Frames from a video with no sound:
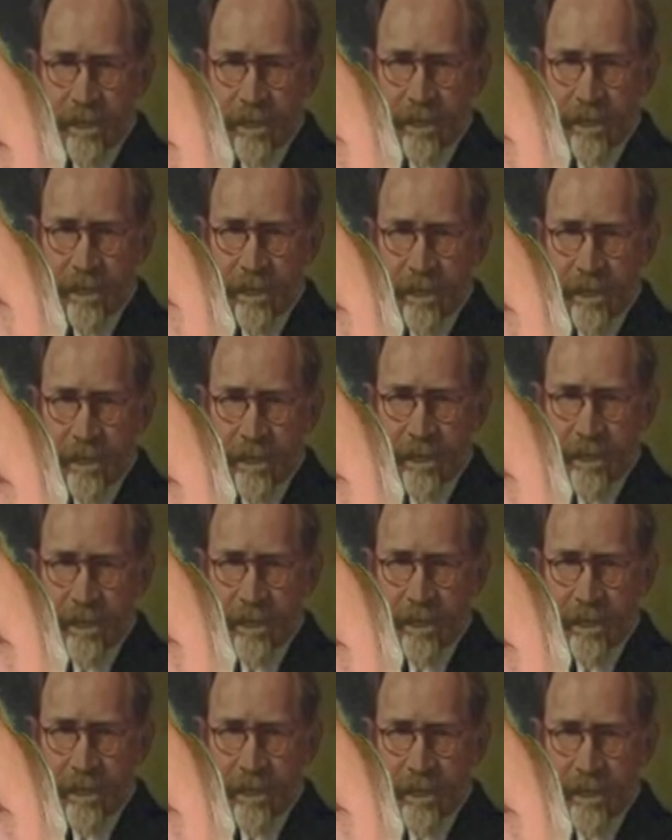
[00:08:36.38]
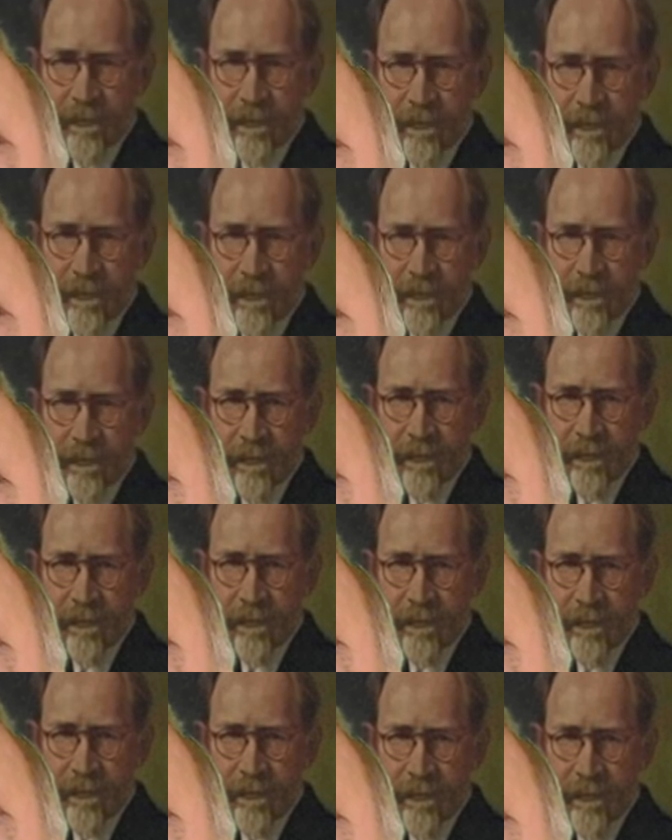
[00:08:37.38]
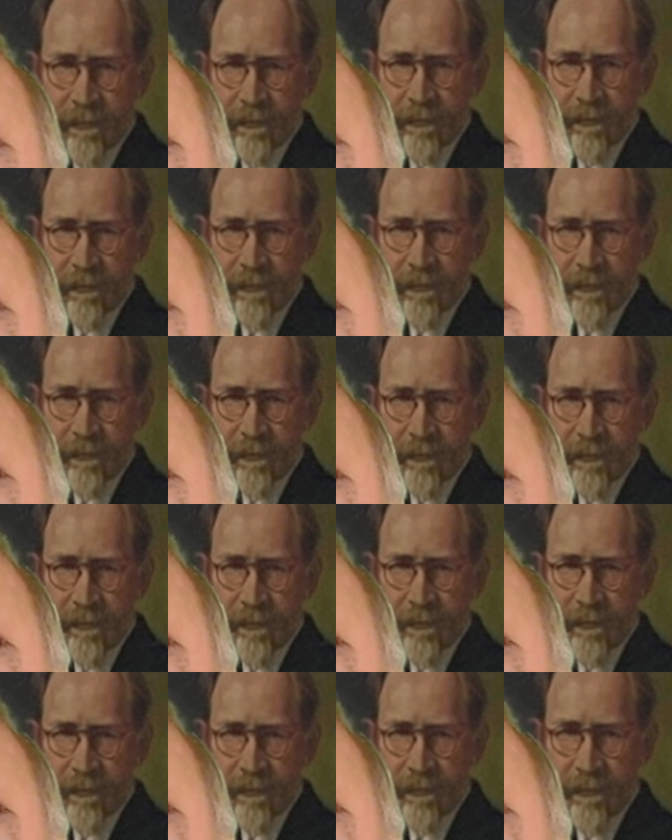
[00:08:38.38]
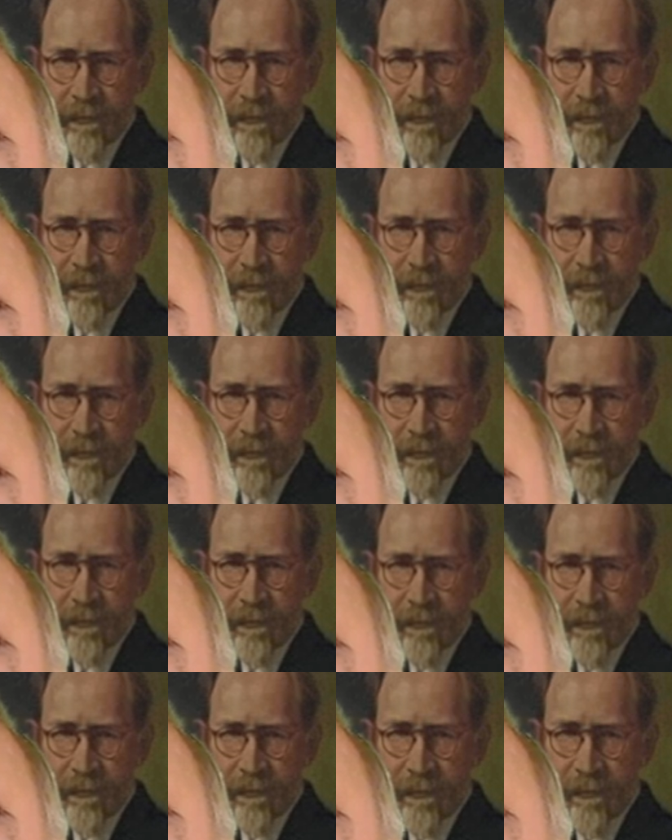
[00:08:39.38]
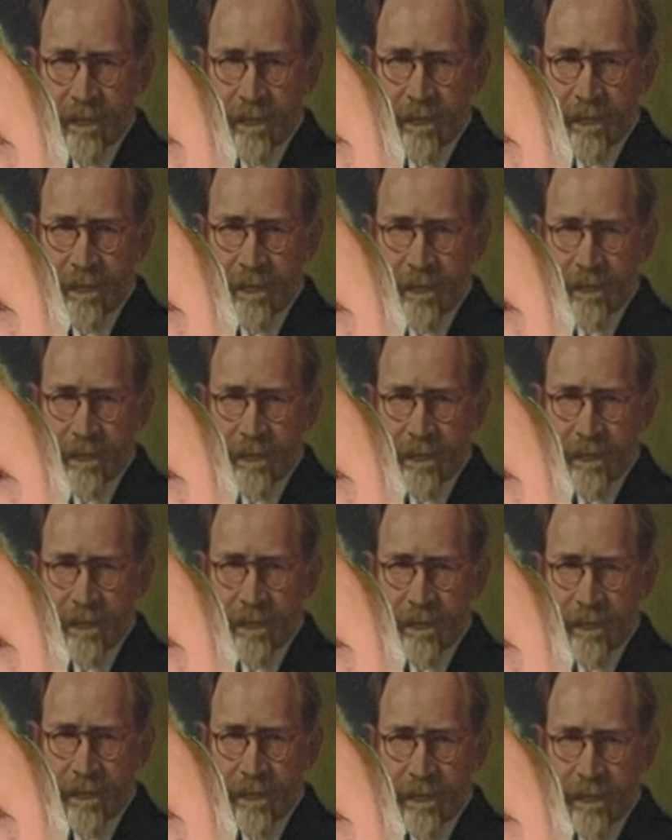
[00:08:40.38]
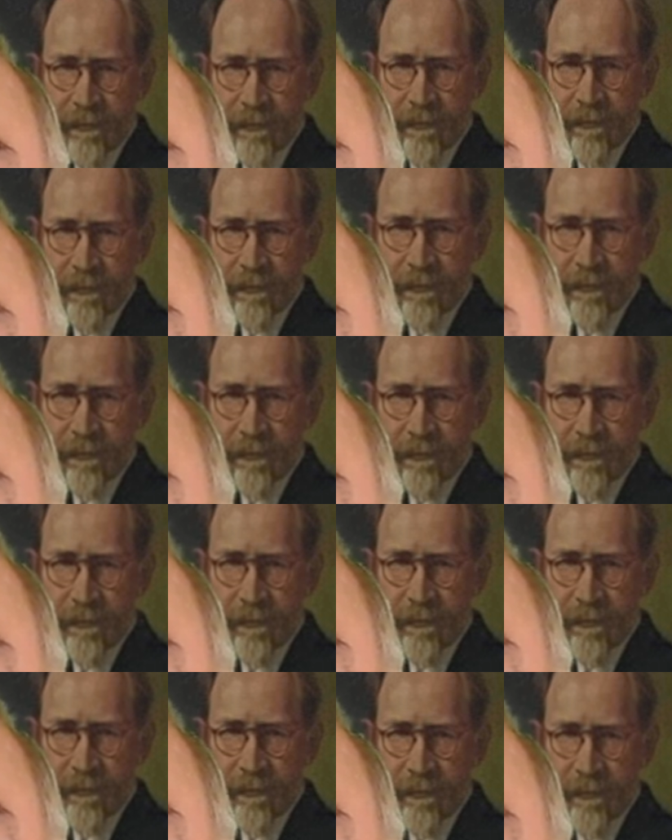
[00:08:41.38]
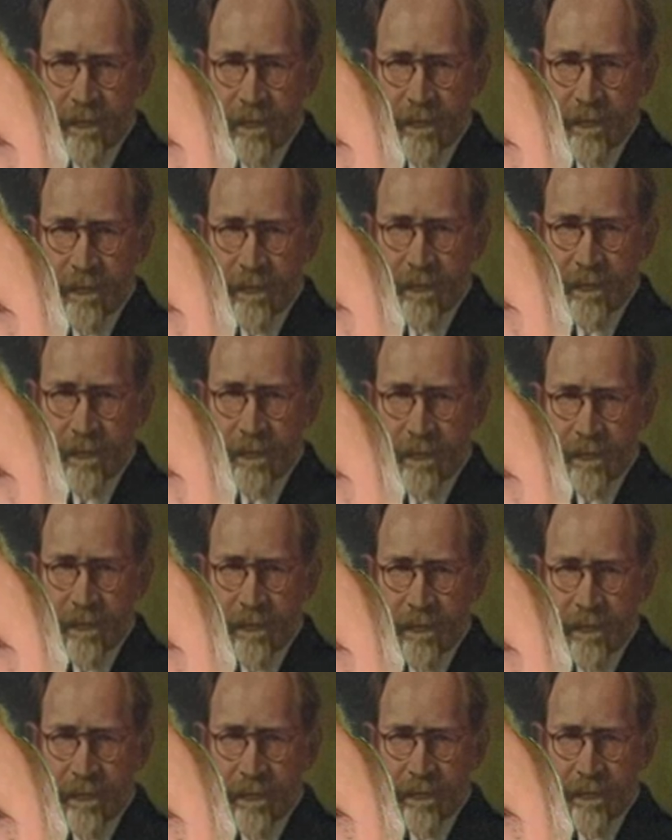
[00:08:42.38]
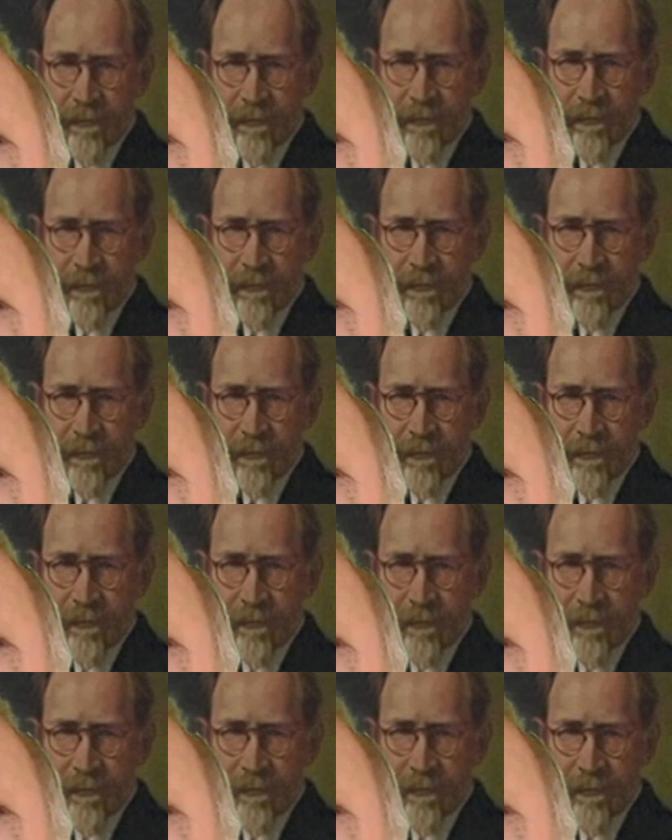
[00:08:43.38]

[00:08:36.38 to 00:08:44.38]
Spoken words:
The person shown says nothing.